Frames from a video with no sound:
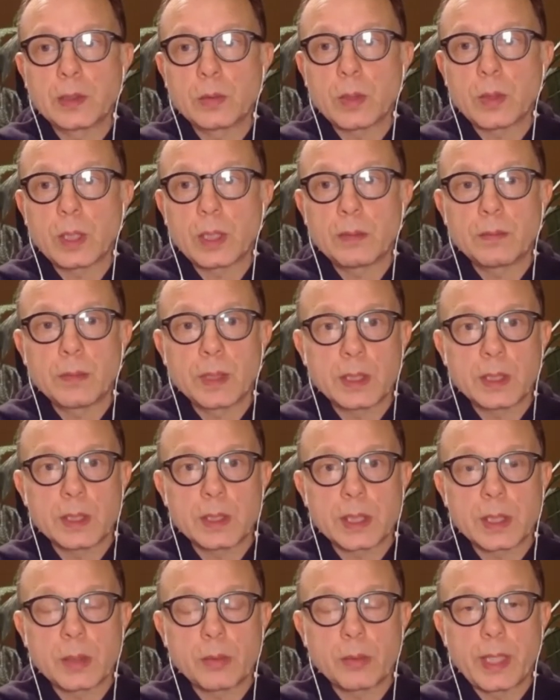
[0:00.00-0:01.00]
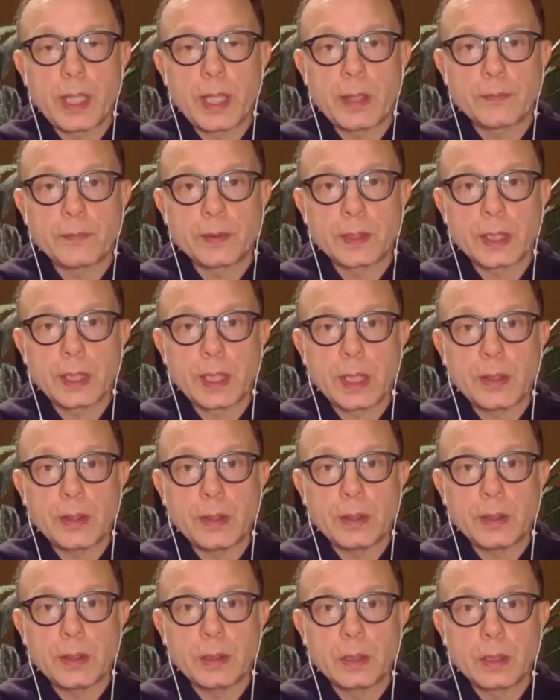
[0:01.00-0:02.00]
20 minutes that we have
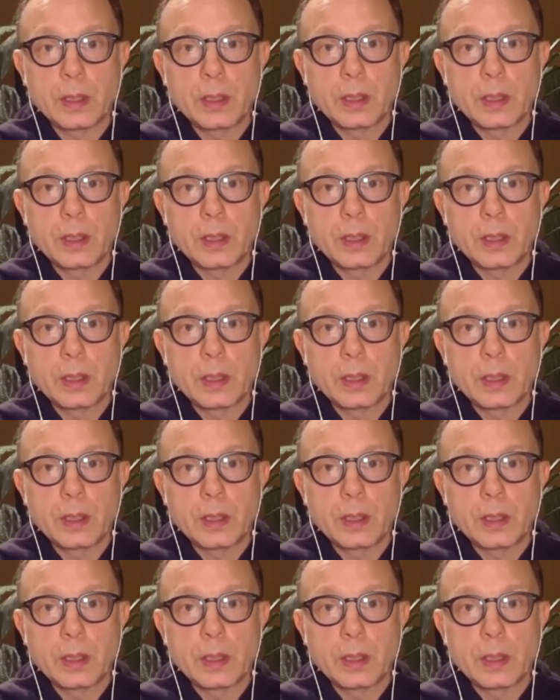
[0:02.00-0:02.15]
together.